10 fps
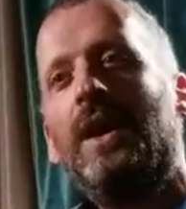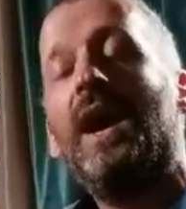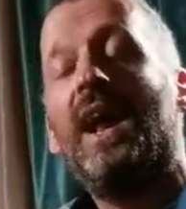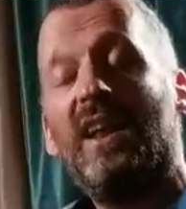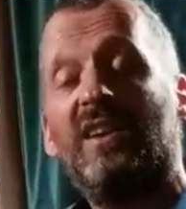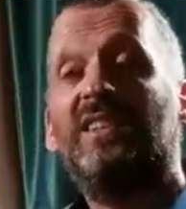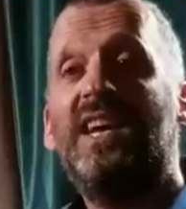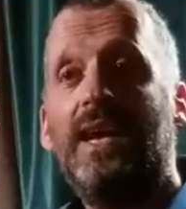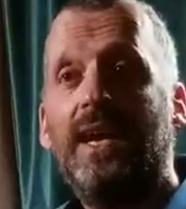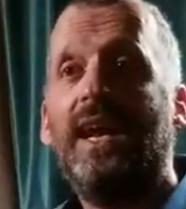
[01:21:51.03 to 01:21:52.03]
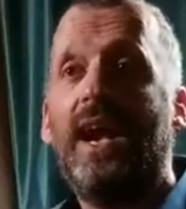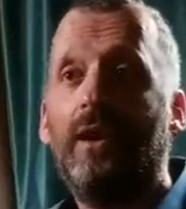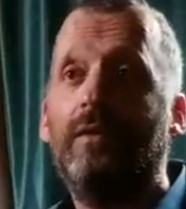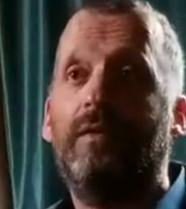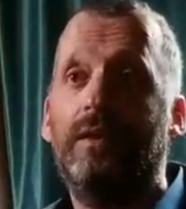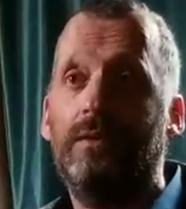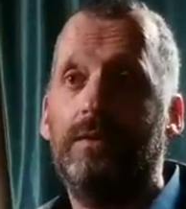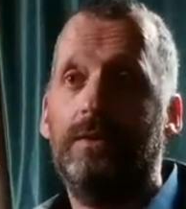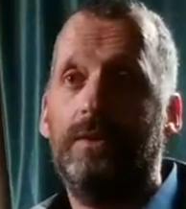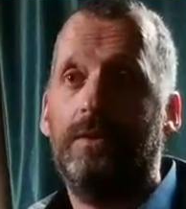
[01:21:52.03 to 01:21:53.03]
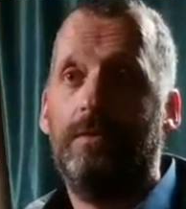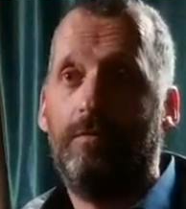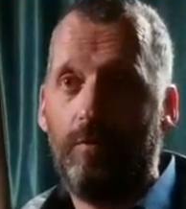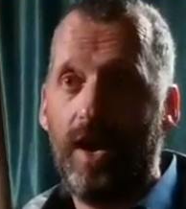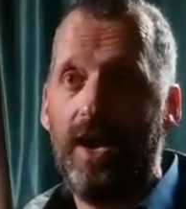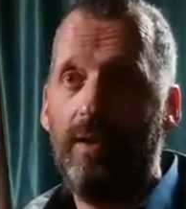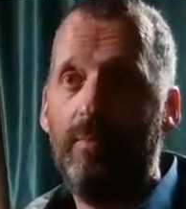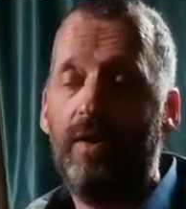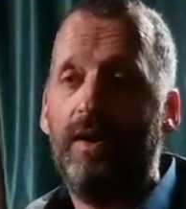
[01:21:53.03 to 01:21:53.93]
And I'll take it out of the frame